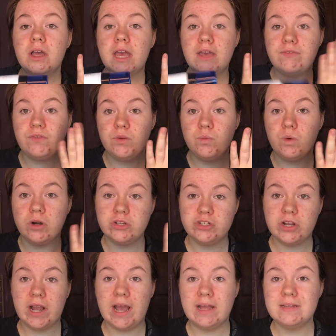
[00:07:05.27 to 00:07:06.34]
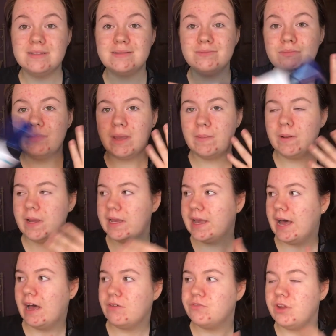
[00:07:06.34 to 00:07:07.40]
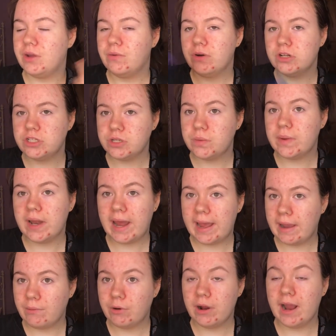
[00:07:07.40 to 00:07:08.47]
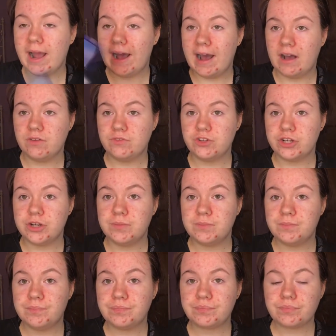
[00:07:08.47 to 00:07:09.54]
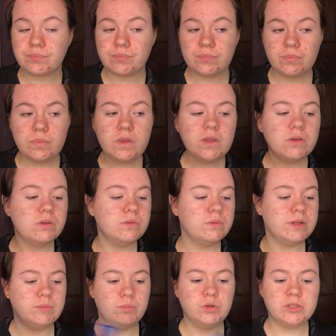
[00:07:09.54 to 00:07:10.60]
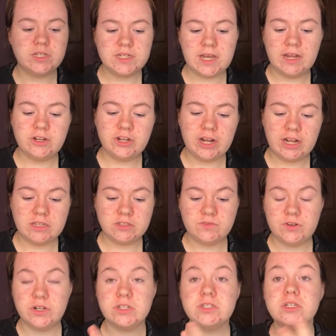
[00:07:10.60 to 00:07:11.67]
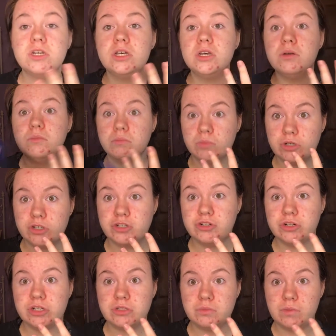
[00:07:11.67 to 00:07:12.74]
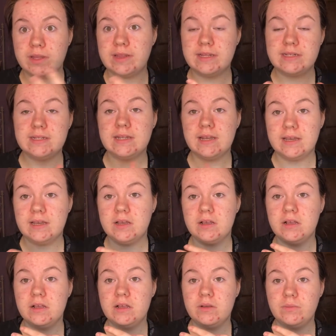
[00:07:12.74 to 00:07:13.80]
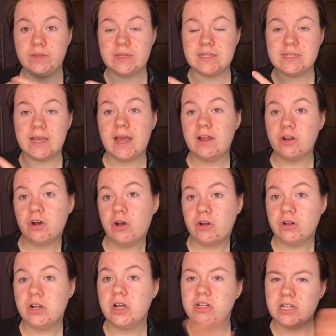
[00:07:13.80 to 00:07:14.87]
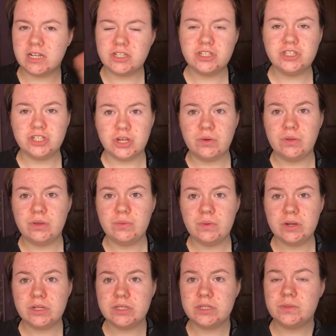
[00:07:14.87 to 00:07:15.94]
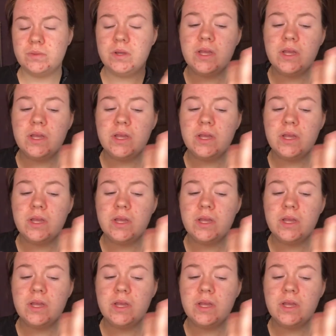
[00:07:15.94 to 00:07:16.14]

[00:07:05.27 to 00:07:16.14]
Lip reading: If you wash your hands, maybe like half an hour to an hour after, well, put the tan on your hands first, moisturize with the tan on. I'll actually show you what I do.